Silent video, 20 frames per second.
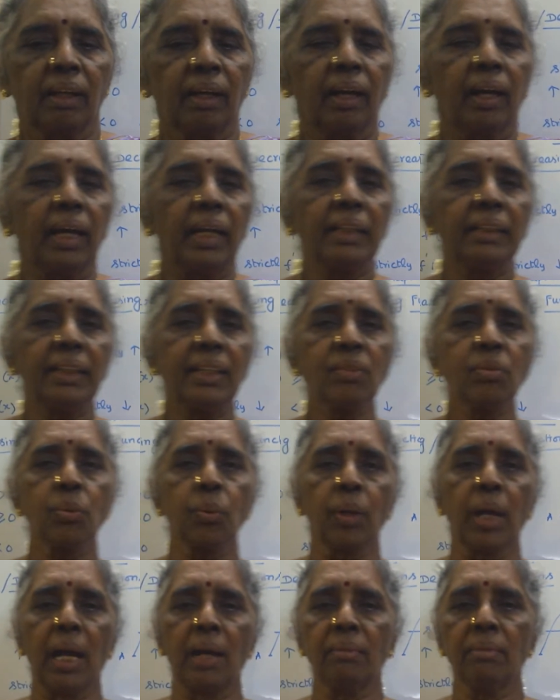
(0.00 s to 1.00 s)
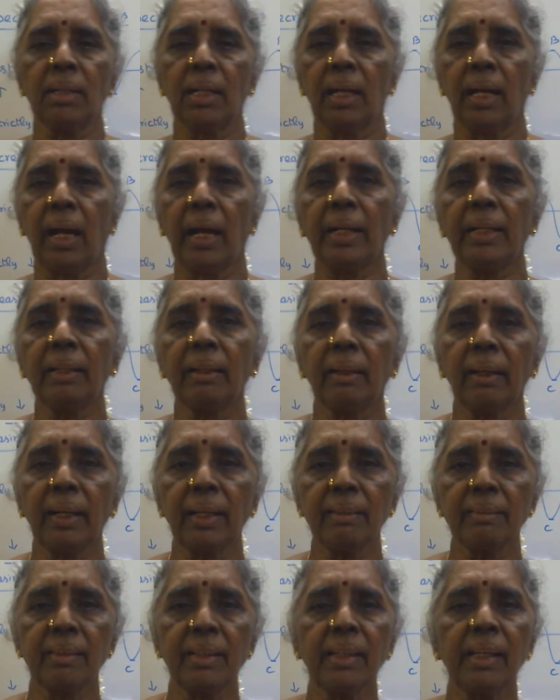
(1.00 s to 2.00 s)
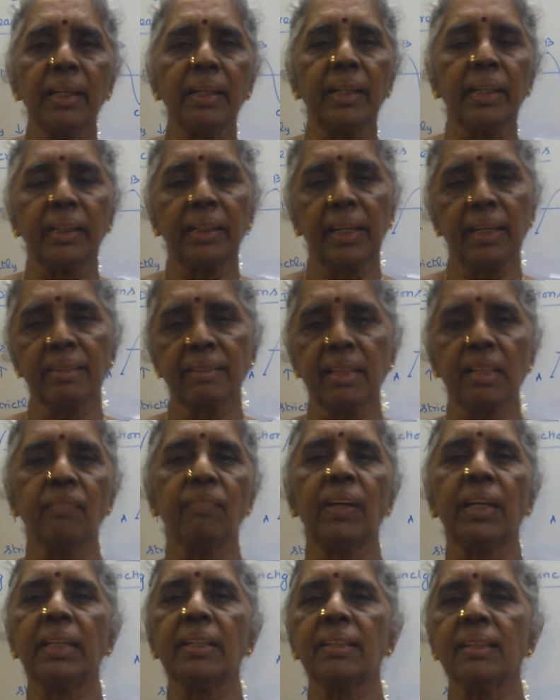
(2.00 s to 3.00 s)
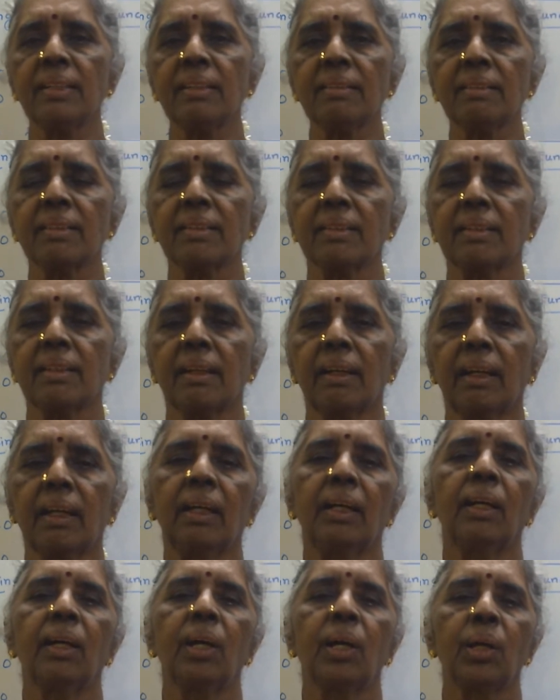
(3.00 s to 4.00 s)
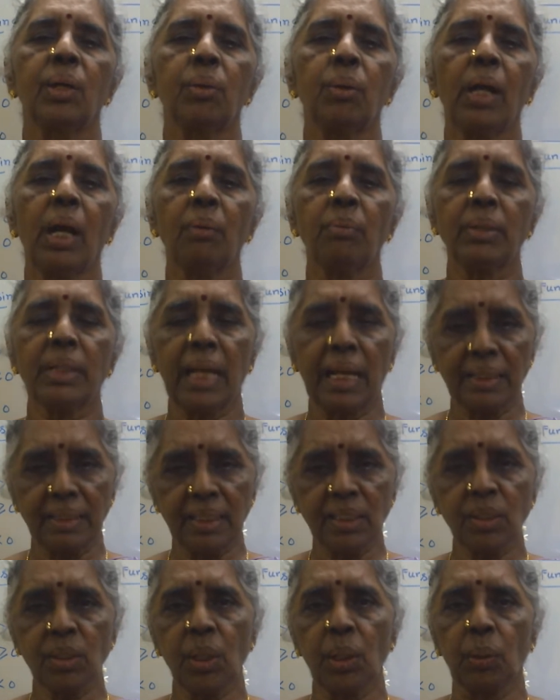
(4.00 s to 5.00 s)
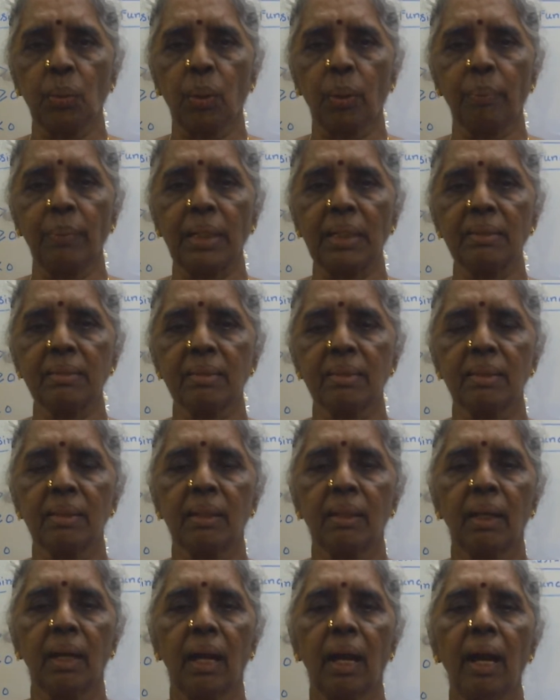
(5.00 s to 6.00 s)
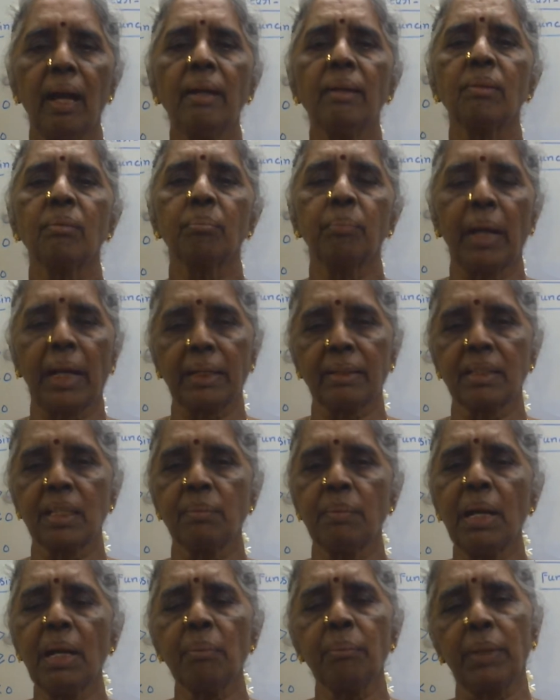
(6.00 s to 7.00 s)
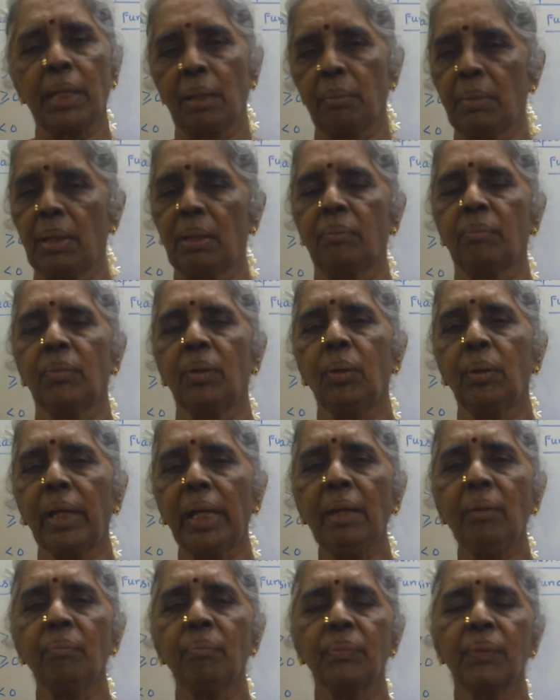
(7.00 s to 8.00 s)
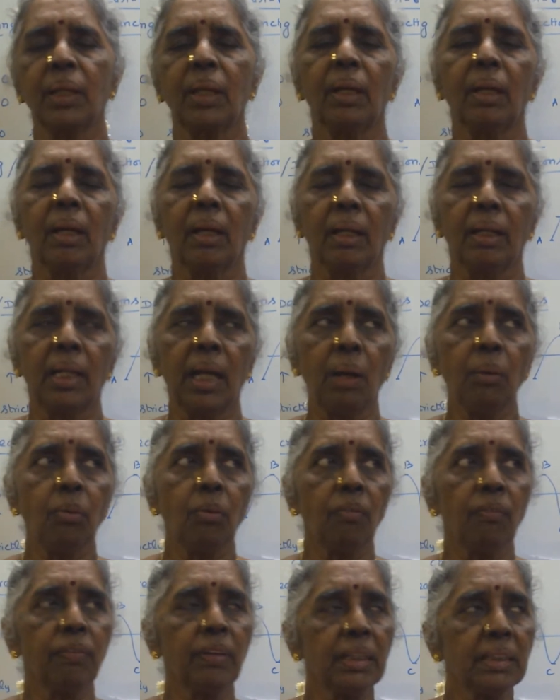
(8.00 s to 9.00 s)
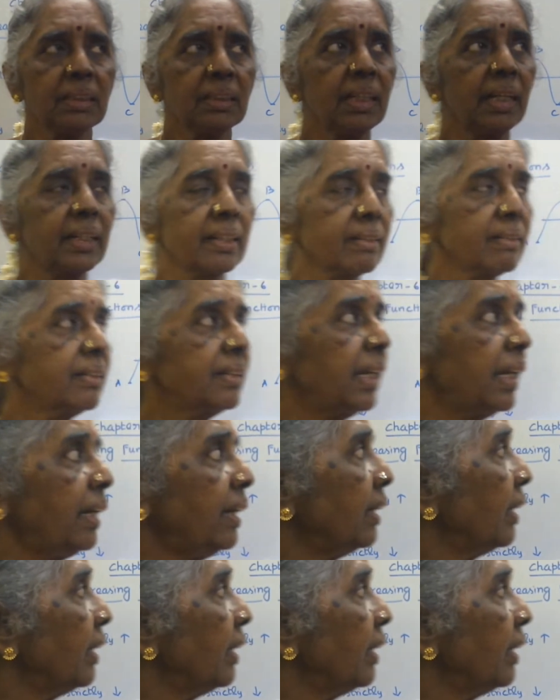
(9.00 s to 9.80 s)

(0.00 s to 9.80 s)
In this you have increasing and decreasing functions, you have tangents and normals, and maxima minima. Okay. Now first let us see